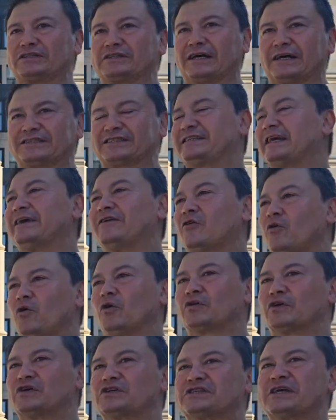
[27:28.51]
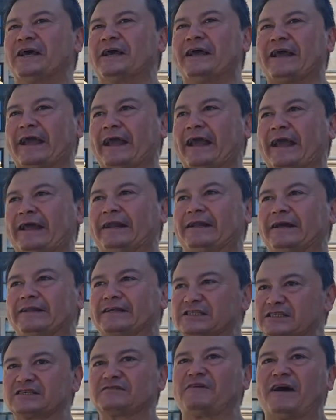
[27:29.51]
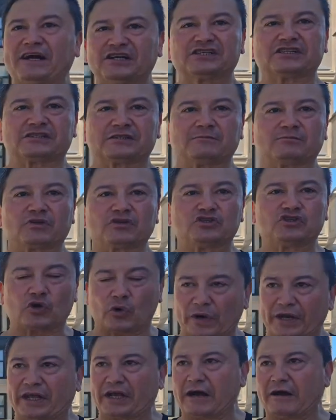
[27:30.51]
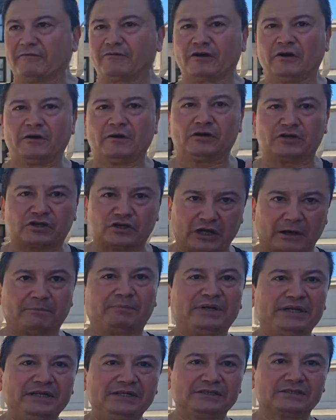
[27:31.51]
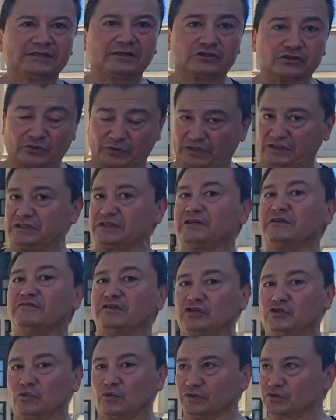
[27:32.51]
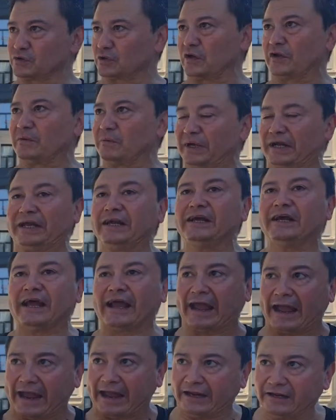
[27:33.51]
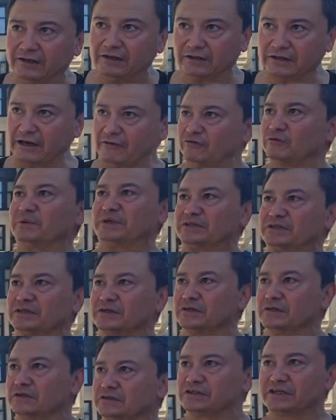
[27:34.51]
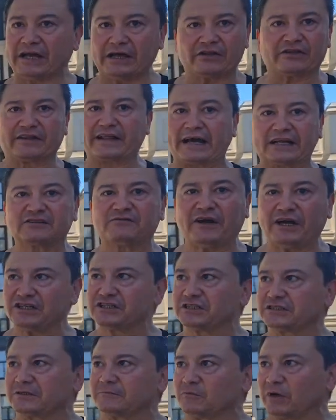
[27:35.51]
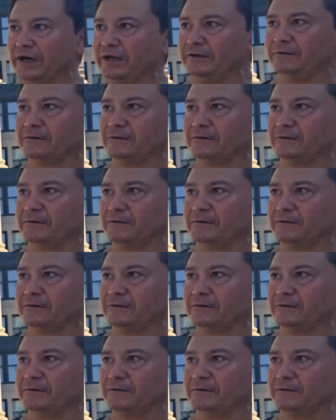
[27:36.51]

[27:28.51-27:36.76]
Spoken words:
stakeholders. And this is fascism, the joining of companies, so these individuals with all the money, and government together. That's fascism, right?